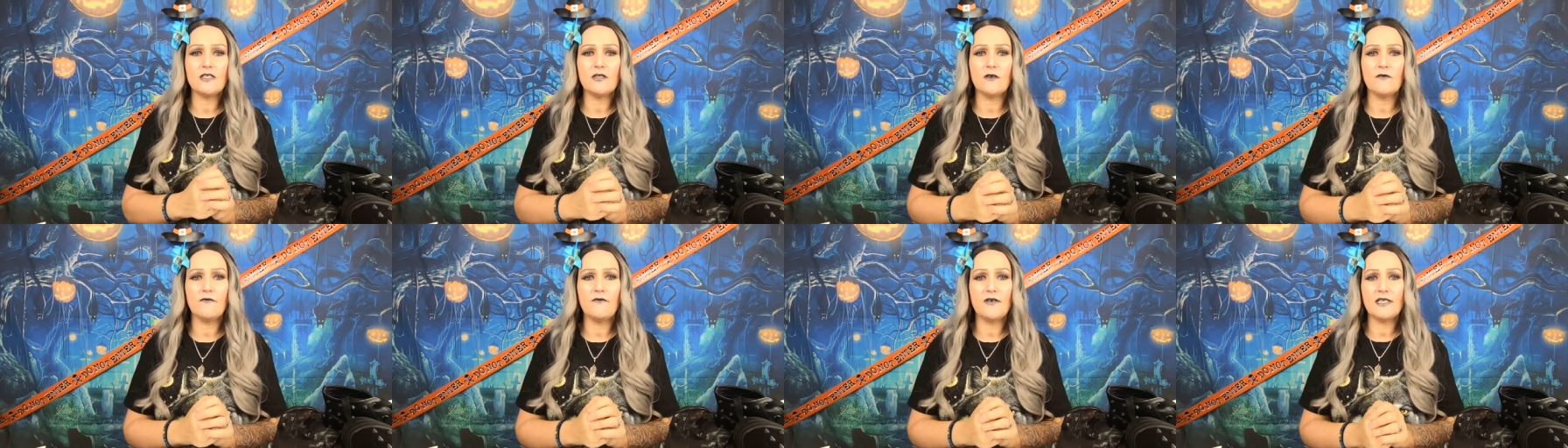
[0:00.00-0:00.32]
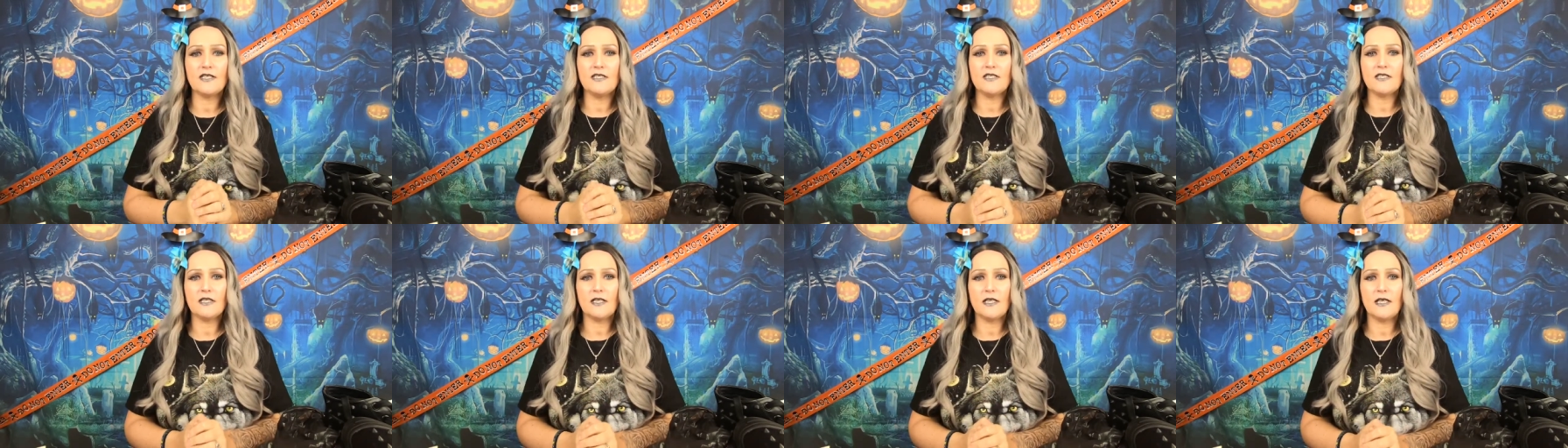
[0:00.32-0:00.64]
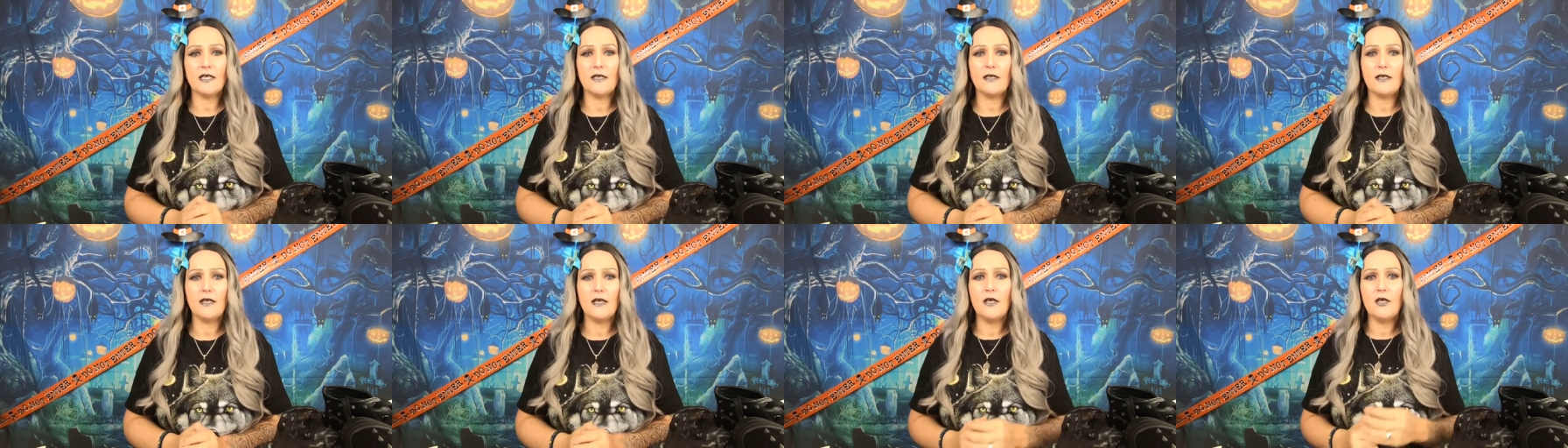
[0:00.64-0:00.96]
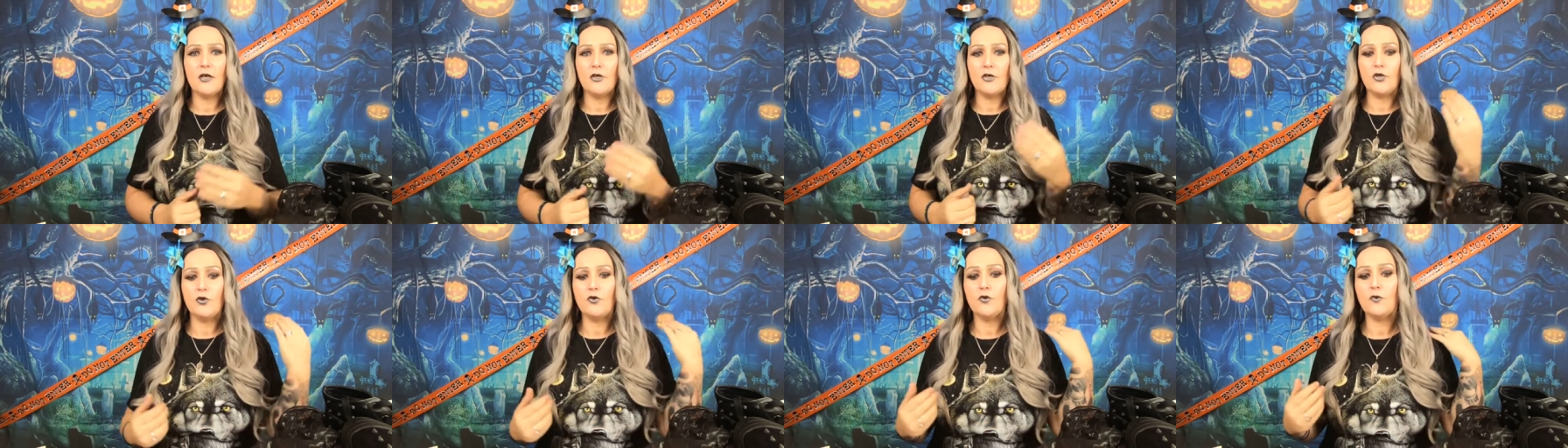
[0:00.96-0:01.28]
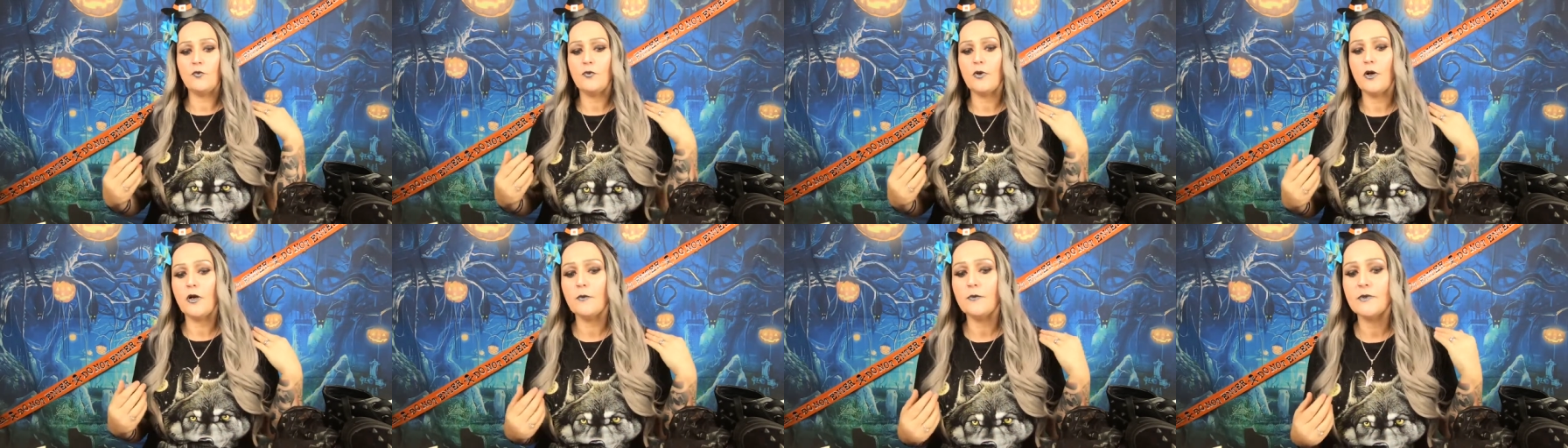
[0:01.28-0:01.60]
so eventually
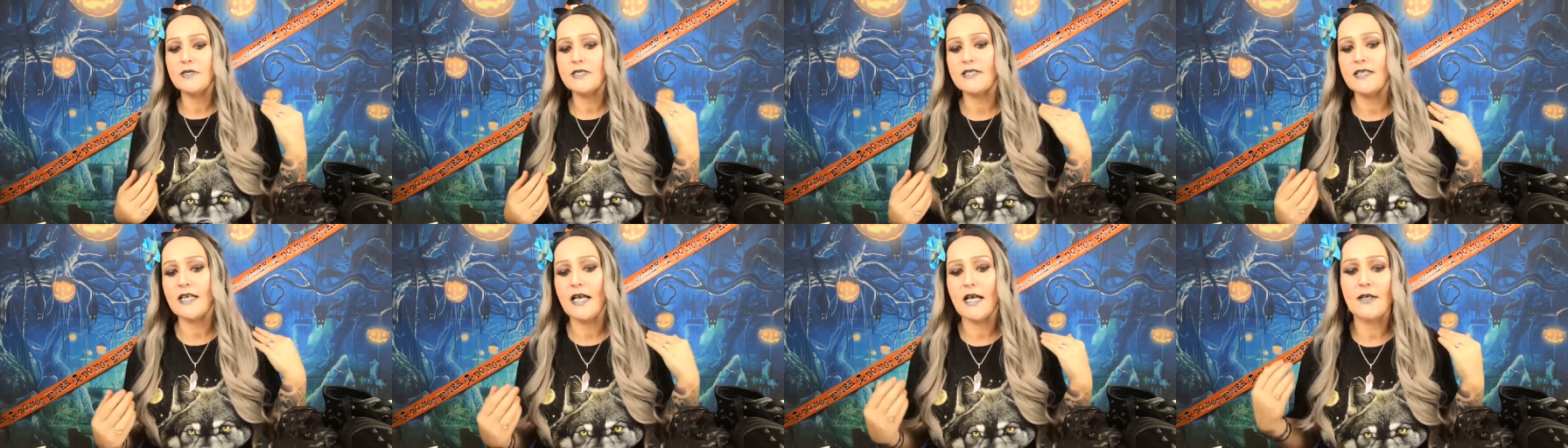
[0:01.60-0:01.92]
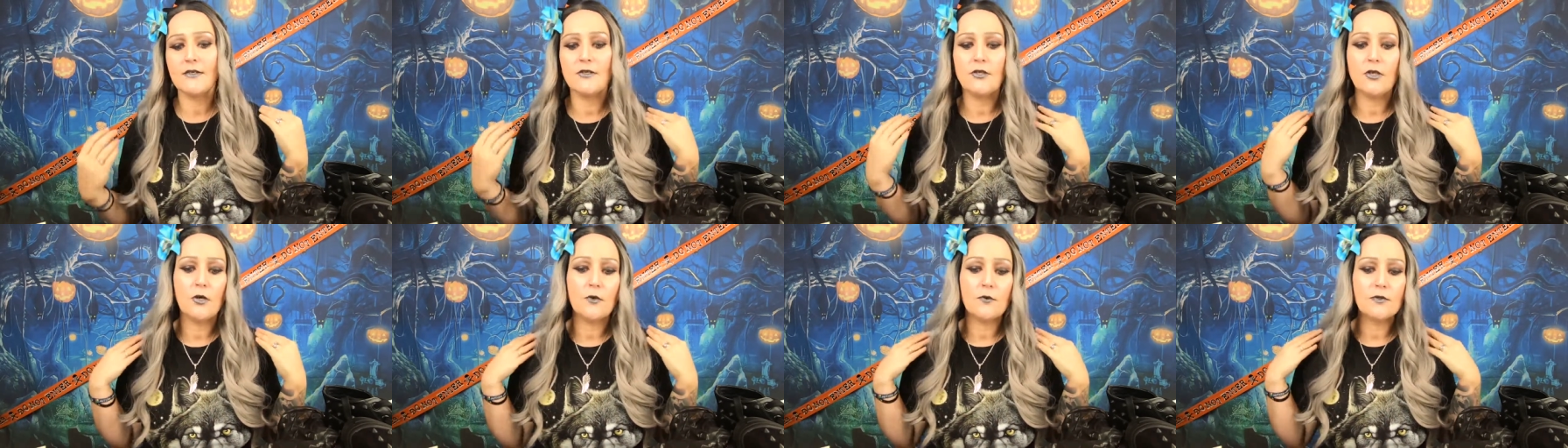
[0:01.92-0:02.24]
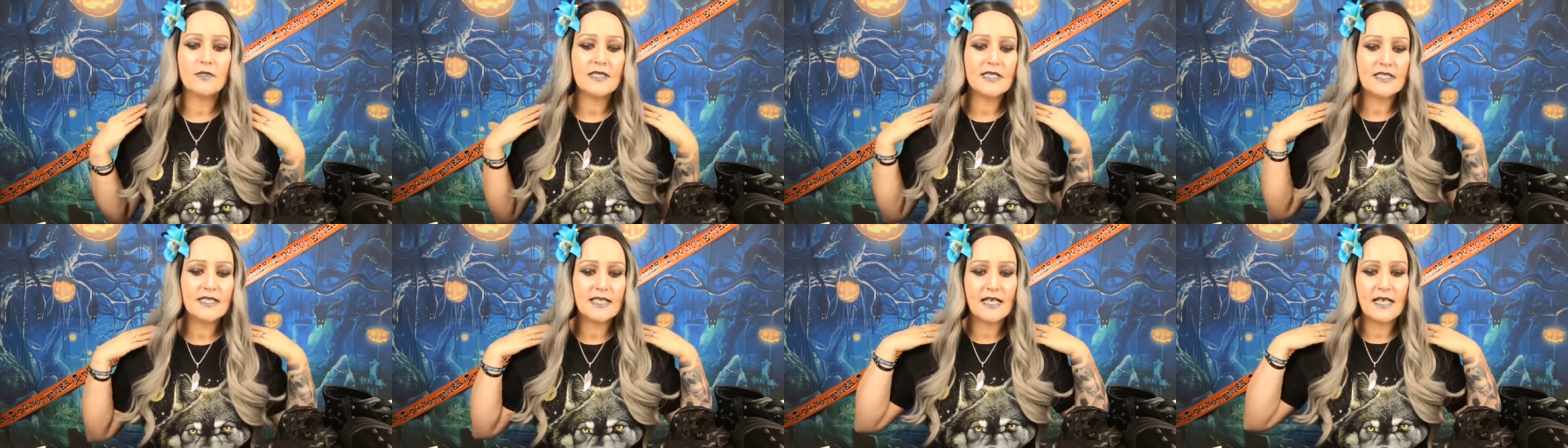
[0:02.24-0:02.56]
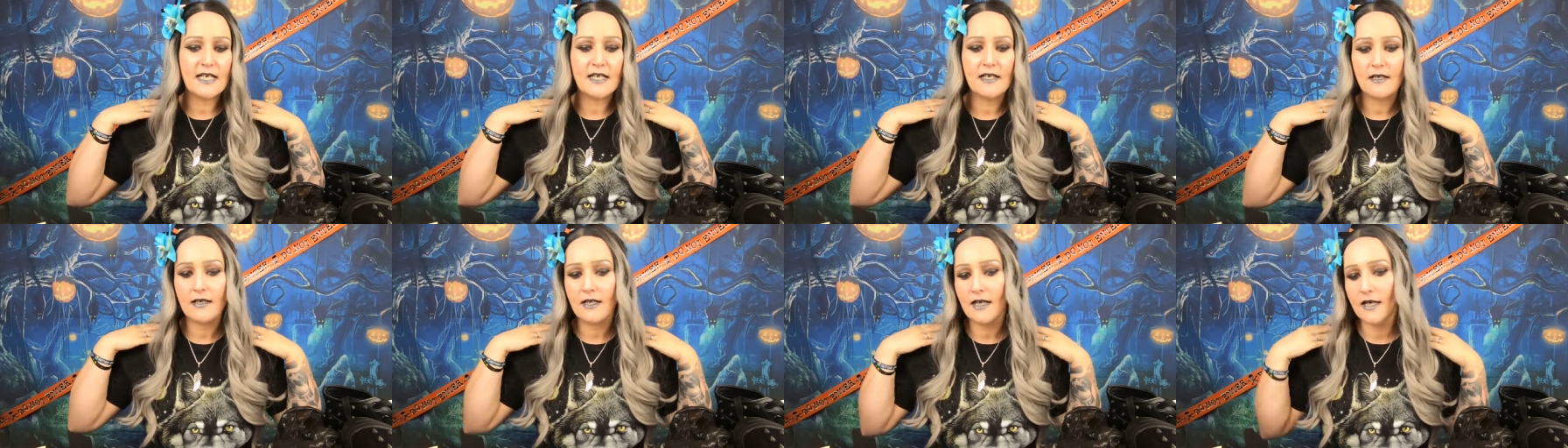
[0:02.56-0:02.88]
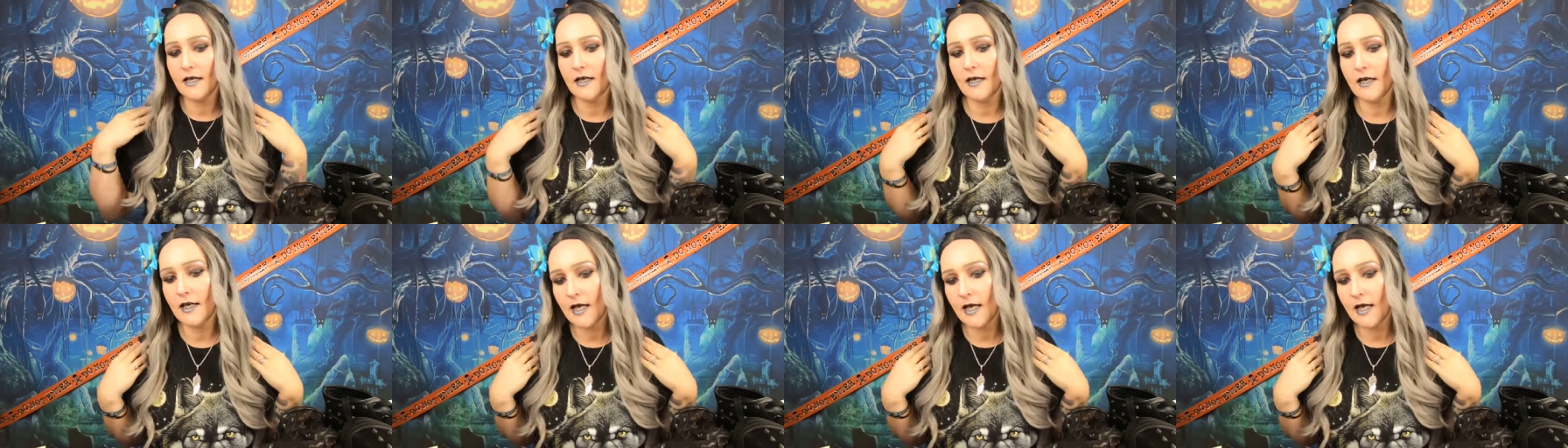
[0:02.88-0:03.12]
you'll probably start noticing